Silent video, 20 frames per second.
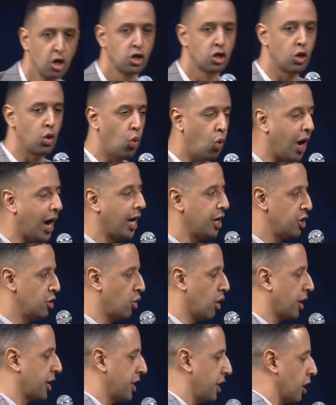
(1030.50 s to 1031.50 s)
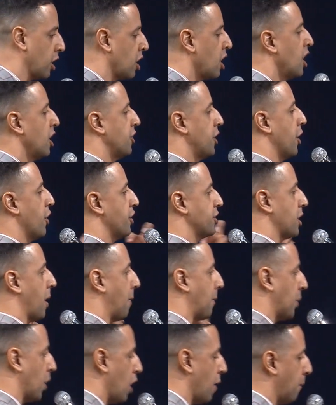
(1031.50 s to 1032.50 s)
to why you are here. There is a
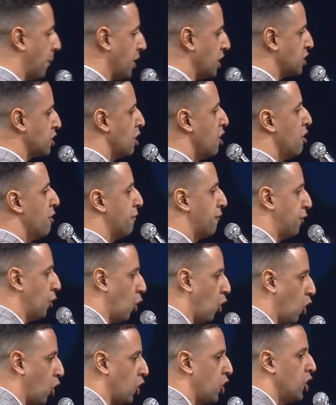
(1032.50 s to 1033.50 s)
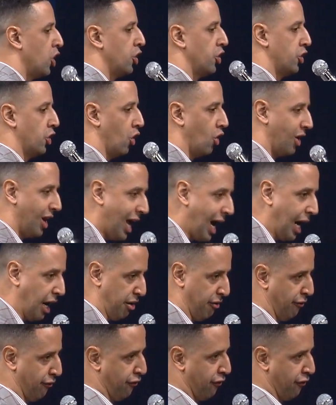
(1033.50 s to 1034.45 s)
purpose for your life.